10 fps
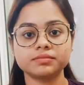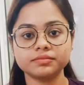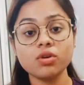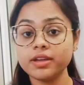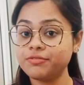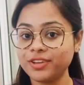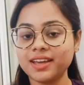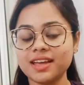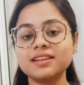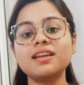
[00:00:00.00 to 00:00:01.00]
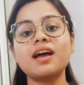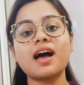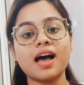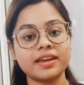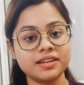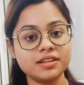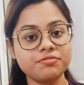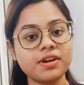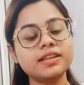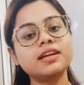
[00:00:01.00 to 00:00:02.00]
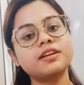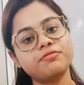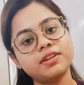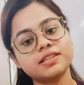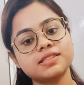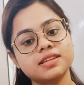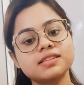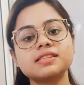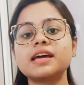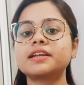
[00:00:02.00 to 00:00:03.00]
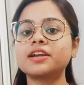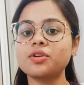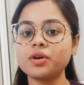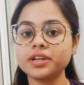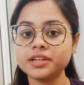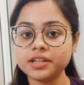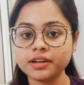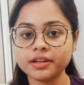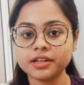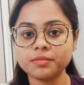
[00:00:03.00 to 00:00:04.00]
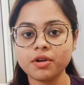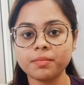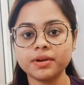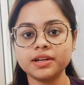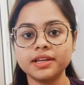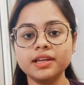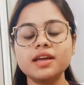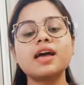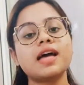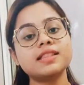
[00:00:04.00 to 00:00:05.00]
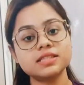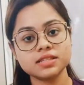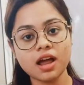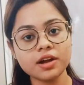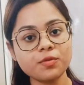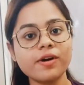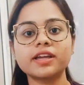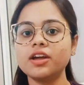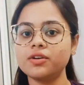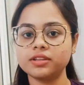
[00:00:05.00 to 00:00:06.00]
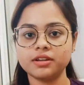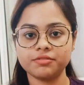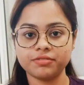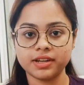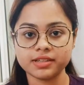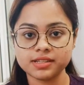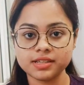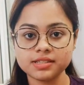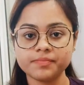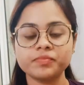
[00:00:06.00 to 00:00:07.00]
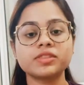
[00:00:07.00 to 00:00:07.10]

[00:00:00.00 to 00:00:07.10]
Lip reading: So if we can identify the reflexes that are not integrated properly and start working on the reflexes,